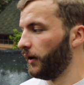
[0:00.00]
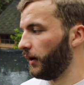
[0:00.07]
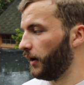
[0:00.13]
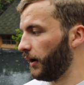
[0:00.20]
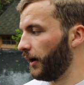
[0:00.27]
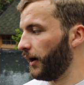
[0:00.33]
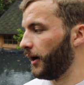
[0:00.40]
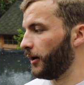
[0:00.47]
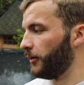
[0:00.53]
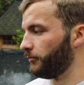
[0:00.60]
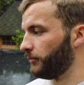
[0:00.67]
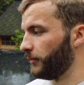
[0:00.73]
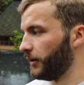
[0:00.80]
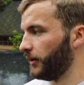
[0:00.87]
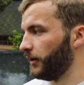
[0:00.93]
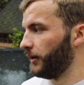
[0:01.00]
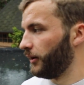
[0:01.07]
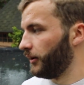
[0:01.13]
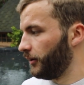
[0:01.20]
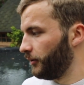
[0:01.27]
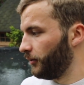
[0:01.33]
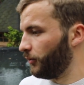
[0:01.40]

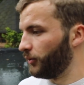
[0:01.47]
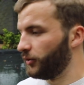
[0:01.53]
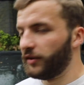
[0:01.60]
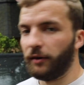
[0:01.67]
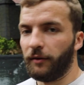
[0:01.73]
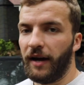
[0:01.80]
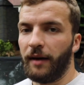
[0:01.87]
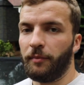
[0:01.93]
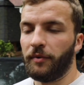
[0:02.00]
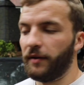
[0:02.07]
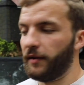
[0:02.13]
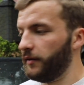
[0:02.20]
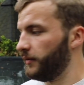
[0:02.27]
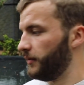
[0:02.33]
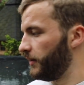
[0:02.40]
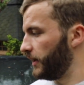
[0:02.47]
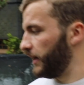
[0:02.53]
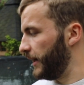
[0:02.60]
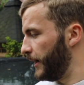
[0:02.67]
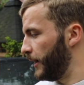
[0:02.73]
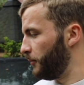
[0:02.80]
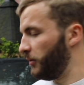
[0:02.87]
We'll see what happens,
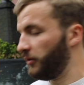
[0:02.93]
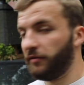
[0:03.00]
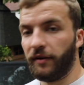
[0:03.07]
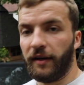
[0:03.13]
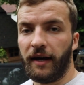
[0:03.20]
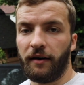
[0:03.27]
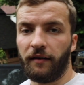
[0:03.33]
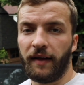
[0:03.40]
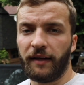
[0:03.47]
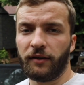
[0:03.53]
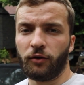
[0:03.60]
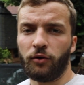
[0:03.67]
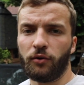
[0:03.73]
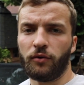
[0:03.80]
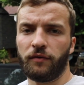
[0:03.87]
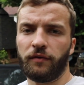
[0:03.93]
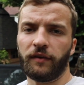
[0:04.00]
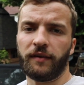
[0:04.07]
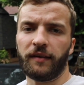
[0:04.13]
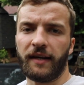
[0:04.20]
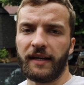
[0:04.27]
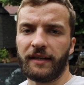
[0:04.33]
but for now that's all for
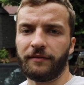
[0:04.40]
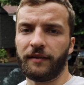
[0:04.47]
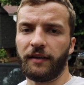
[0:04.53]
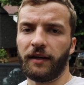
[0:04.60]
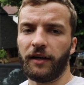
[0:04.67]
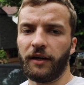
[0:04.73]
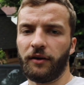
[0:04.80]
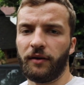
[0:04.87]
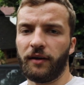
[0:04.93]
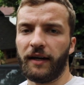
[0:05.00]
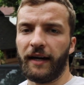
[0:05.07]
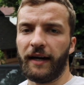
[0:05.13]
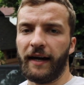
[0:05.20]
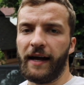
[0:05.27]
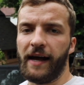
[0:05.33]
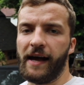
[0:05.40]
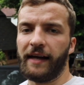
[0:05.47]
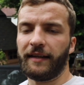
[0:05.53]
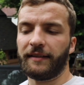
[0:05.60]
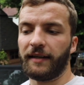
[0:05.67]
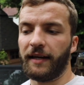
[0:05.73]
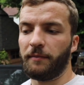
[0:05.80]
today's video.
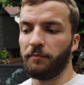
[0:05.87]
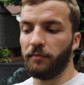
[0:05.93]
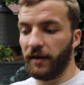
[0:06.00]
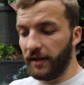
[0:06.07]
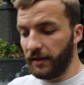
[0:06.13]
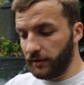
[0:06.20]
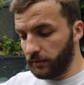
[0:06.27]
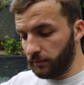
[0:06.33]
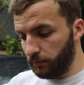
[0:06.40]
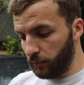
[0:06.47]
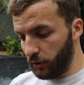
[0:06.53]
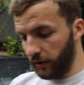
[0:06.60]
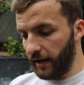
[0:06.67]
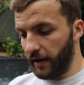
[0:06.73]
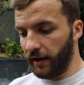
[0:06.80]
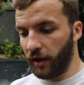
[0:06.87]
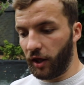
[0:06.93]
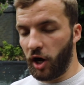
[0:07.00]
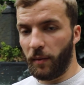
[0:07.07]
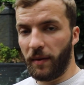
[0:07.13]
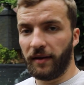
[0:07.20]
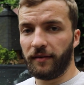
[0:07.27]
As I say, please put down in the
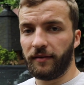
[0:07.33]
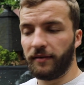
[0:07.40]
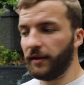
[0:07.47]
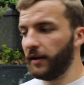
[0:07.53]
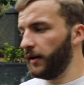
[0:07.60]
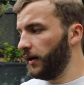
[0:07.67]
comments